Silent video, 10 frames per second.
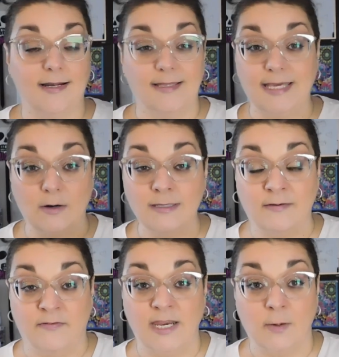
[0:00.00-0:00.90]
The only
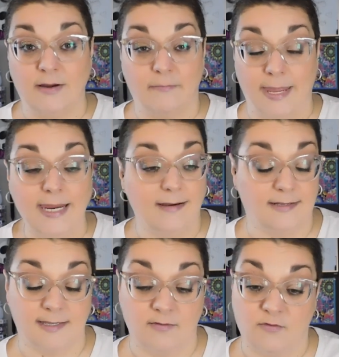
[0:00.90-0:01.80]
video I've made
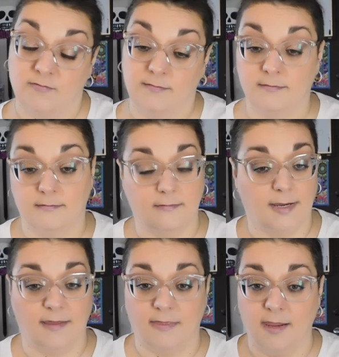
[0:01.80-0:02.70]
since,
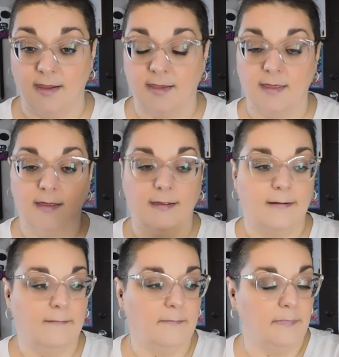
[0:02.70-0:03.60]
I think,
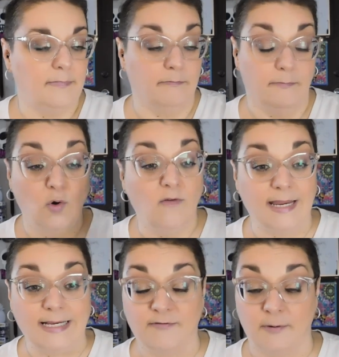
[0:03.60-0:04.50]

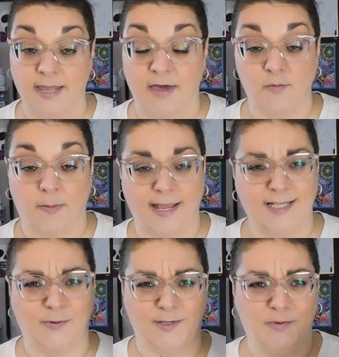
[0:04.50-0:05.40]
moving from the other
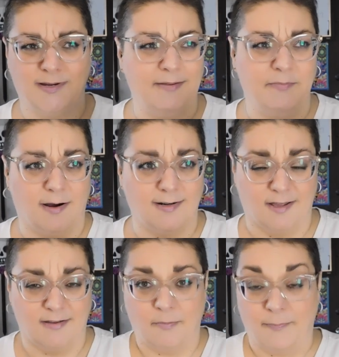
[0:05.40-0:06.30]
place was when I bought a
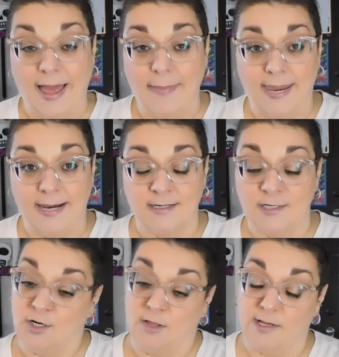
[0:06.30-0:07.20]
lot of the Batman
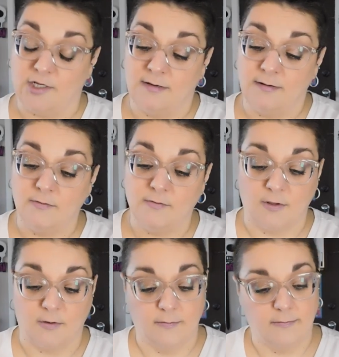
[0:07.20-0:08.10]
collection,
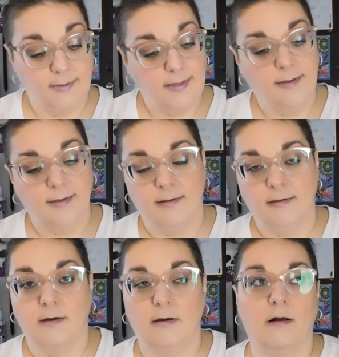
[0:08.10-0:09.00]
so...
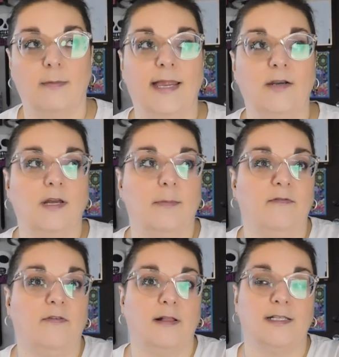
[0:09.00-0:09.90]
Oh man, don't get me
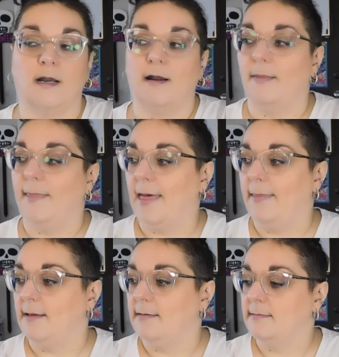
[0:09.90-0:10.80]
fucking started on
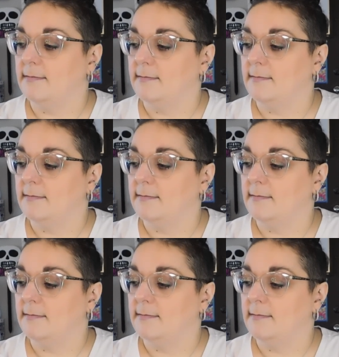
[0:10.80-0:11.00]
Batman.